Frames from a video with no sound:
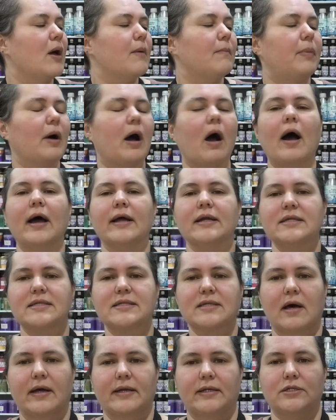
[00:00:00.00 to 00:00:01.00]
But I
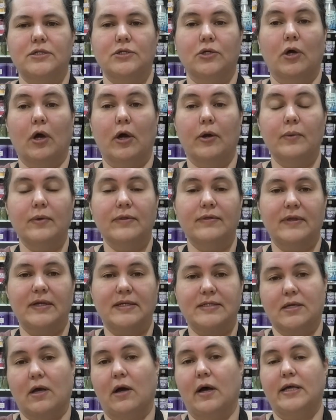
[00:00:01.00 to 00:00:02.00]
decided to go with
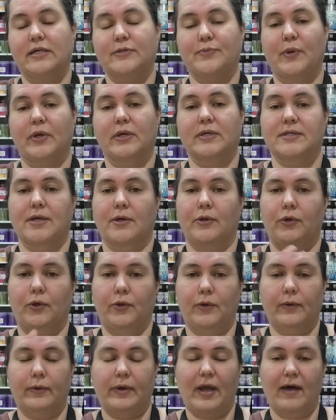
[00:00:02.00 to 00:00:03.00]
these guys because I
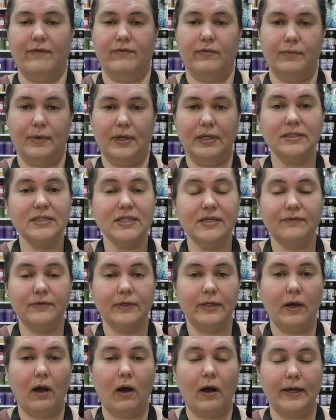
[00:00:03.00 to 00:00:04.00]
knew they would have a
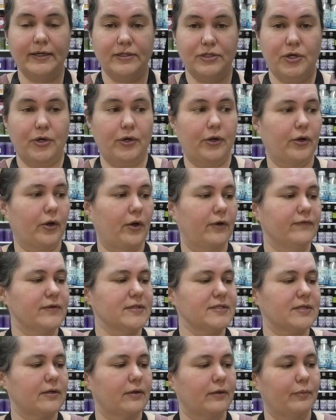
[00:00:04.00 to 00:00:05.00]
relatively high turnover,
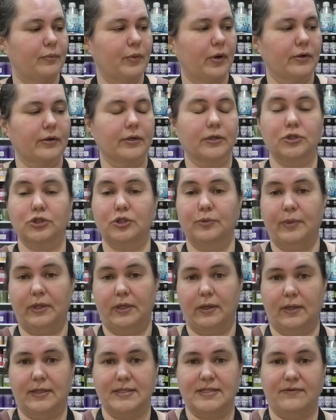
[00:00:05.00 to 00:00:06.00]
so the product should be
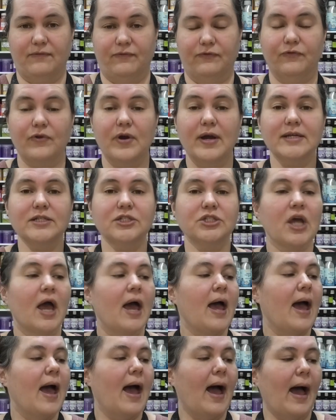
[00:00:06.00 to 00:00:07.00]
nice and fresh,
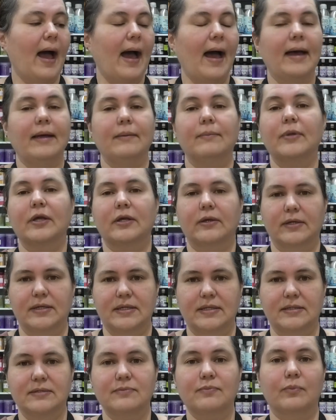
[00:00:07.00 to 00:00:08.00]
and
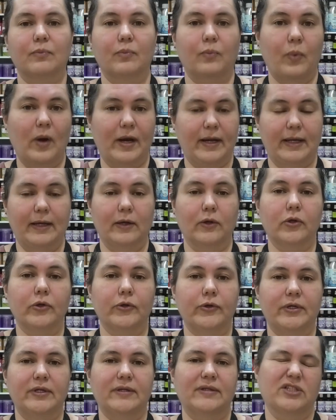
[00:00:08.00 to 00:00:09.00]
because when it
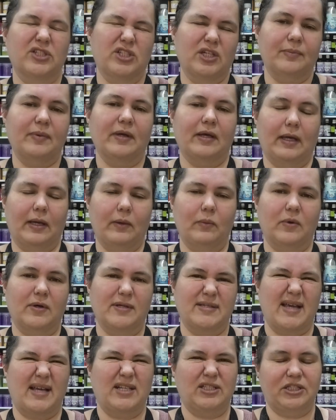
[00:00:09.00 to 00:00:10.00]
included the shipping, it
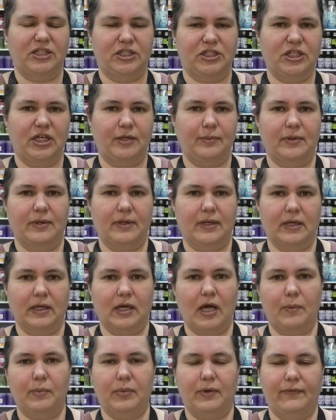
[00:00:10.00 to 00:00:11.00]
was actually cheaper than a
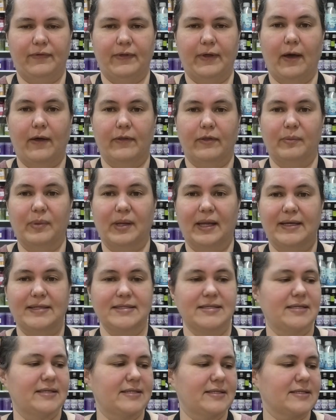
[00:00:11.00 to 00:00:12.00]
couple of the other
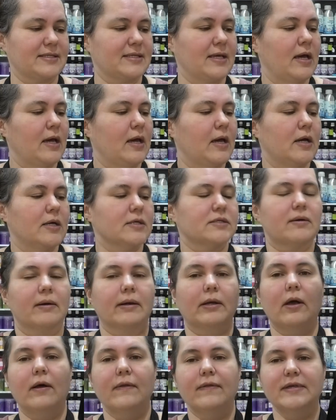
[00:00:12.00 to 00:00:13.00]
places. So
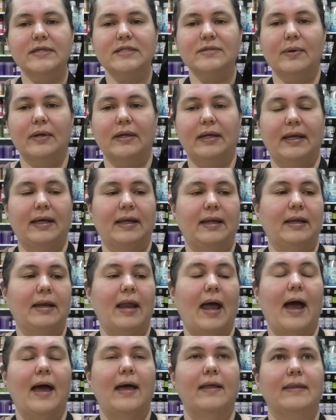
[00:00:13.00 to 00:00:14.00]
I got this one in,
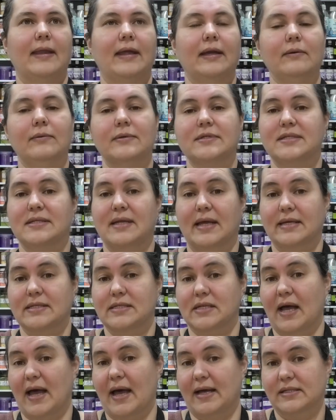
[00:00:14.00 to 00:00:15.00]
and then it was
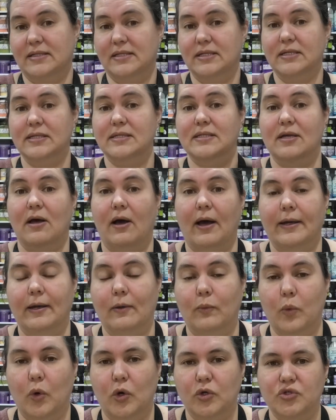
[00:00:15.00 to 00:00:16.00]
next I had to decide
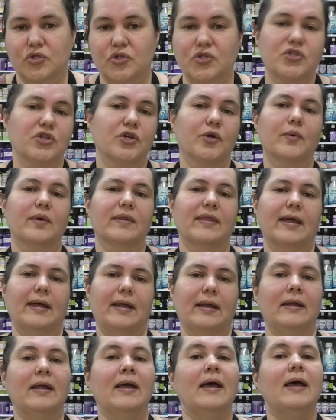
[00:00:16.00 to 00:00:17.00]
what to do with
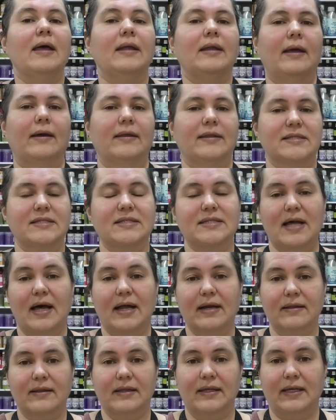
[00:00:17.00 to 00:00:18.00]
it. Now at the
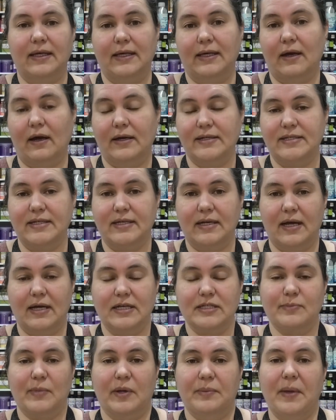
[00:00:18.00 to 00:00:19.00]
start of the year, I did
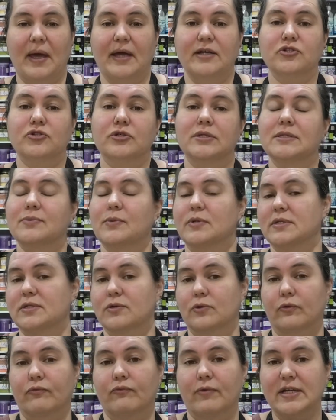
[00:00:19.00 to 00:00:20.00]
ask my patrons what
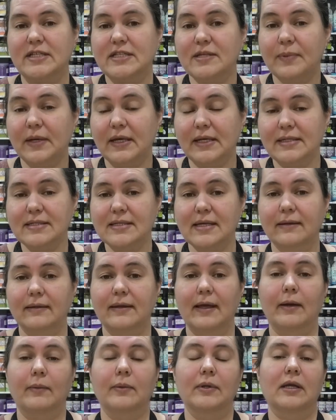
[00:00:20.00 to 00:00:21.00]
sort of recipes that
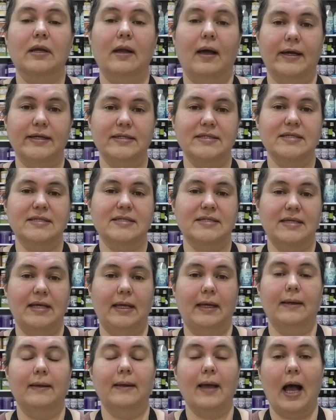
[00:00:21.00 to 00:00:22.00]
they would like to
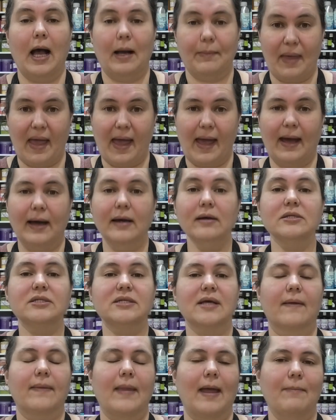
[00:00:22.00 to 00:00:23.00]
see come
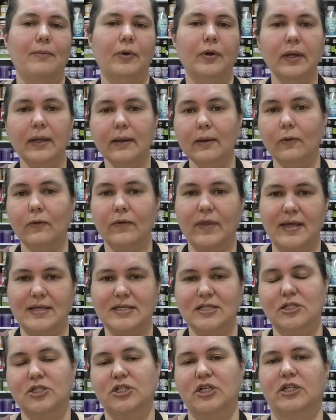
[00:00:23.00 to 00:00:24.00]
out, and they put in all their
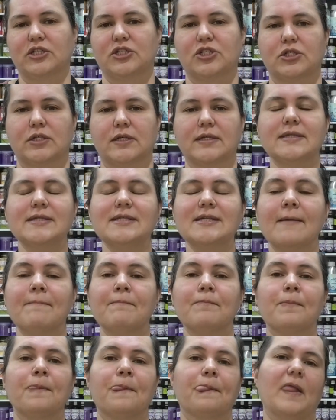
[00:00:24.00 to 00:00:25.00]
suggestions.
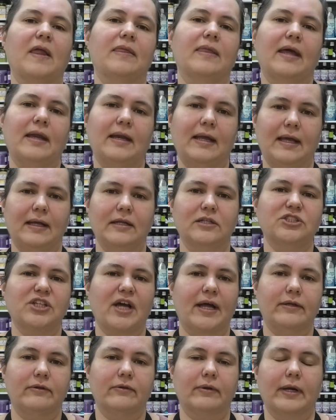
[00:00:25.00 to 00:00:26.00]
And then in
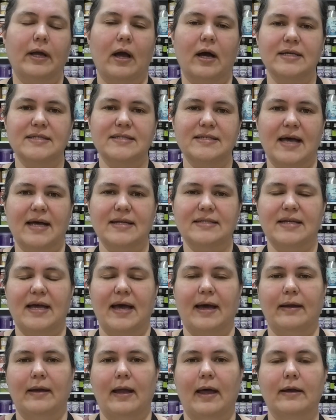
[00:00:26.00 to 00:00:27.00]
January, I sat
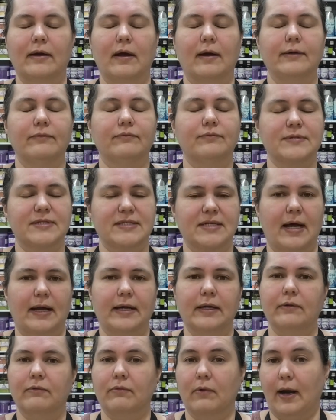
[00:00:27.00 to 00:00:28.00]
down and I
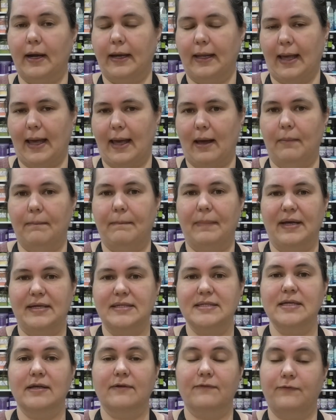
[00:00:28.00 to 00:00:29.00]
started writing out
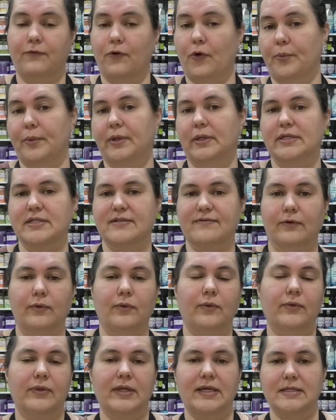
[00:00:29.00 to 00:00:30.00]
basic formulas for
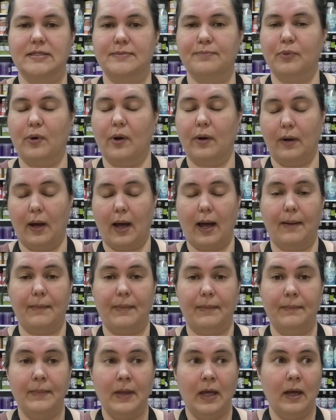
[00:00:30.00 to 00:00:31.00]
all these
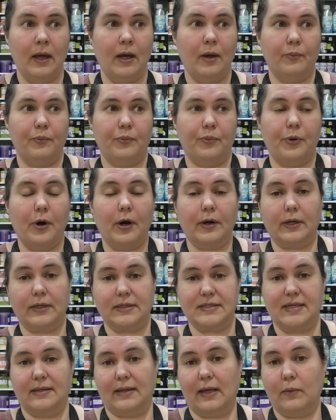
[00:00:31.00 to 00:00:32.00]

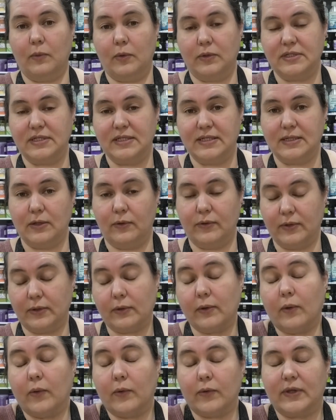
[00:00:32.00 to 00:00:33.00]
products that they wanted
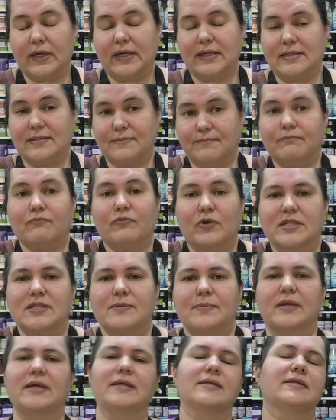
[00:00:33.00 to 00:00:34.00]
to, all these
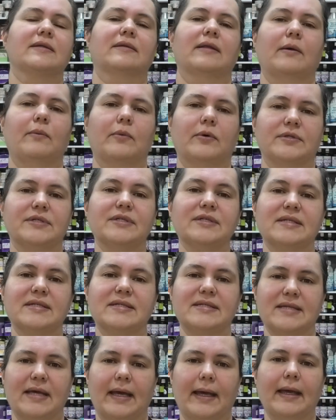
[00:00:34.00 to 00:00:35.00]
recipes that they wanted to
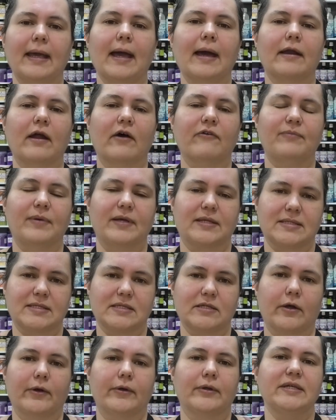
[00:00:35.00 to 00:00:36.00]
see, and I've been
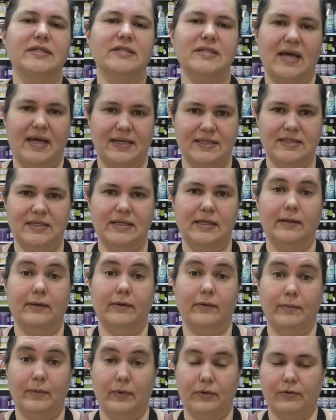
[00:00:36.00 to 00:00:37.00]
slowly testing
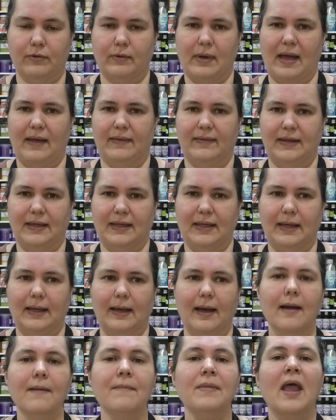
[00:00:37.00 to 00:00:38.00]
them throughout the
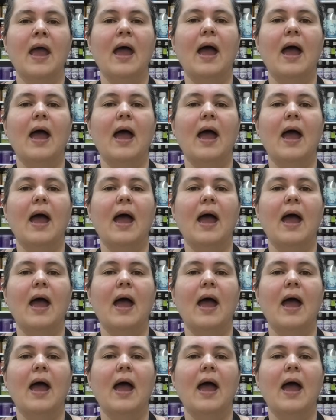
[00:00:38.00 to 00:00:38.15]
year.